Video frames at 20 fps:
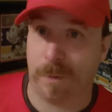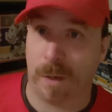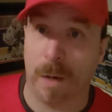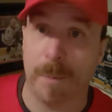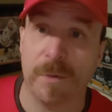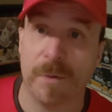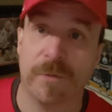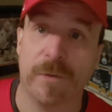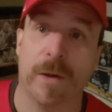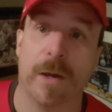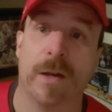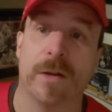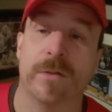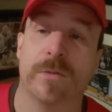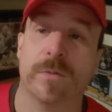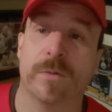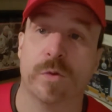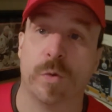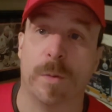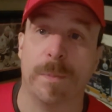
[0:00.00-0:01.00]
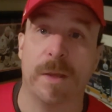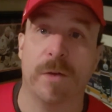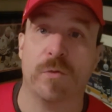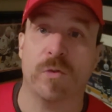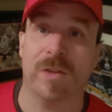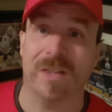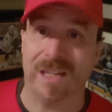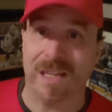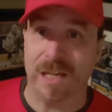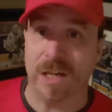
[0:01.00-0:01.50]
I'm a fan, so I'm not
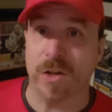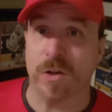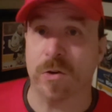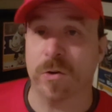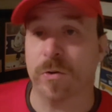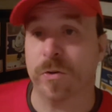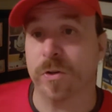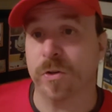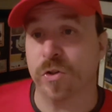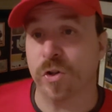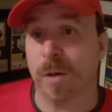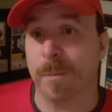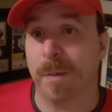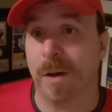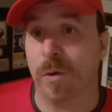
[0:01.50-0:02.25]
really eager to jump